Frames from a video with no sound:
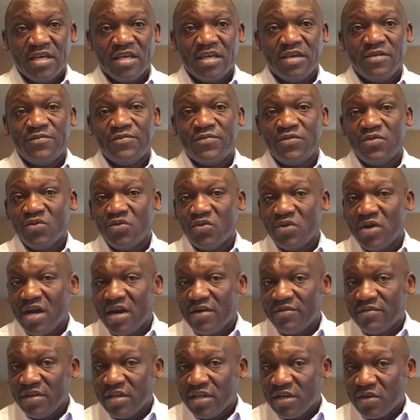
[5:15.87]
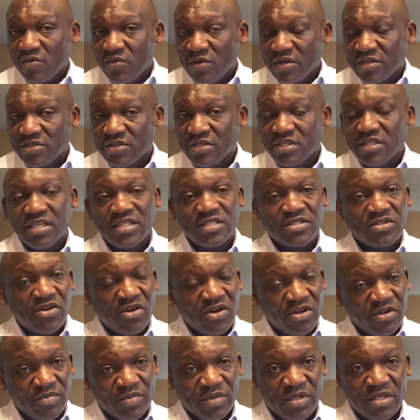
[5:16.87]
If you have any question, just
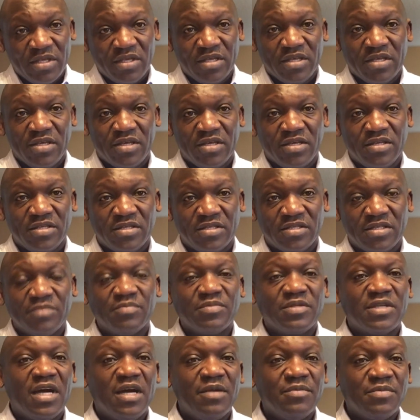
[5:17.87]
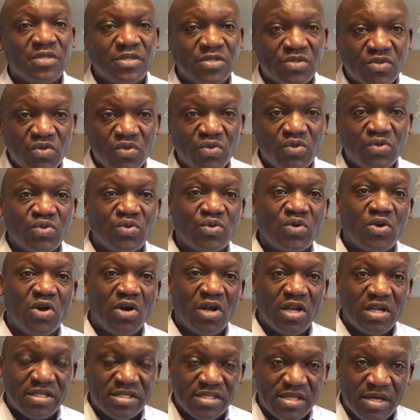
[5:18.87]
call me. Sometimes it's good to
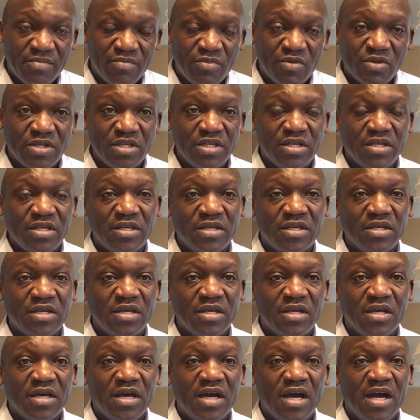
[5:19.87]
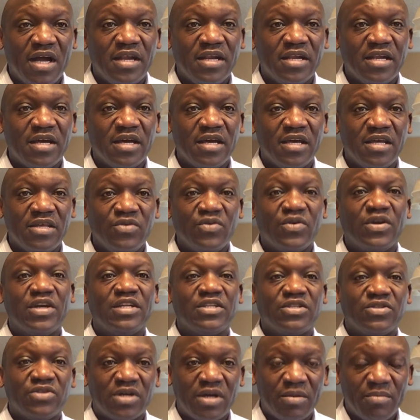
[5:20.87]
call somebody and uh, you
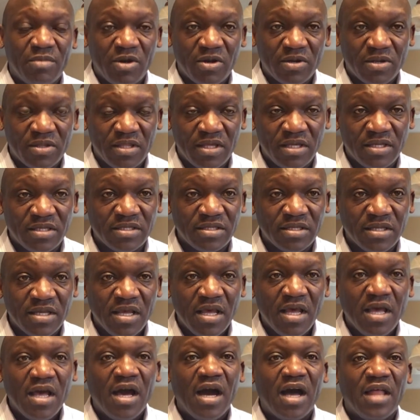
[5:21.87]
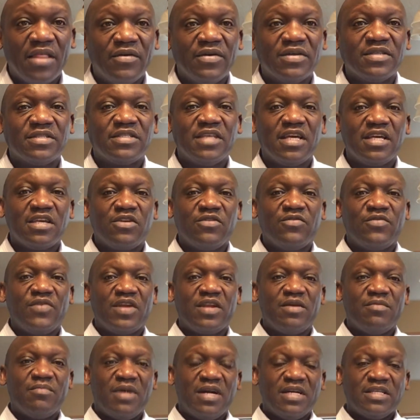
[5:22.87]
can talk about things. Otherwise, thank you
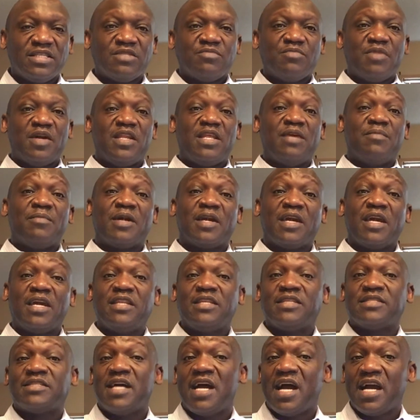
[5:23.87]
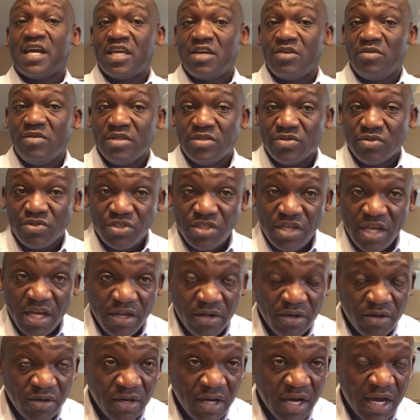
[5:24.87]
very much. My name again is Hercules
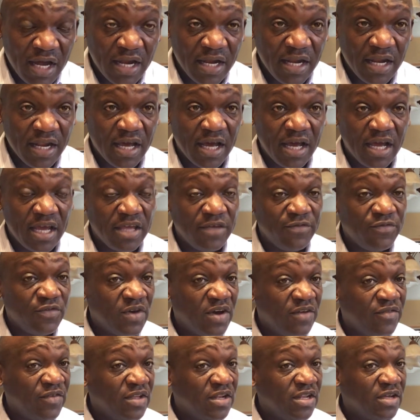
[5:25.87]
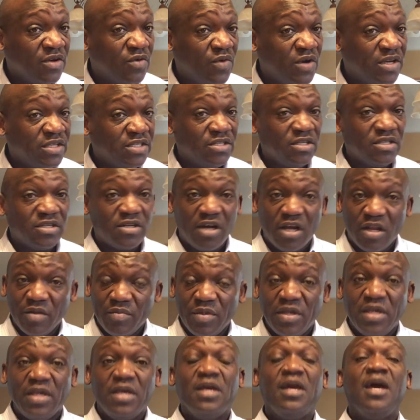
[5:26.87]
Otieno, and uh, if you have any question, call
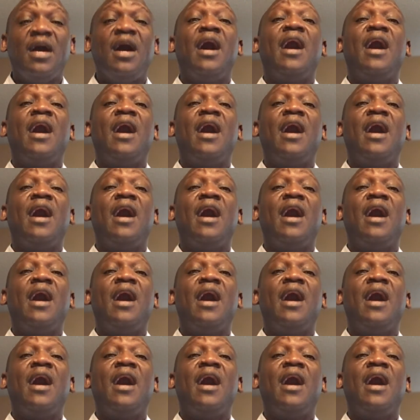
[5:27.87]
me.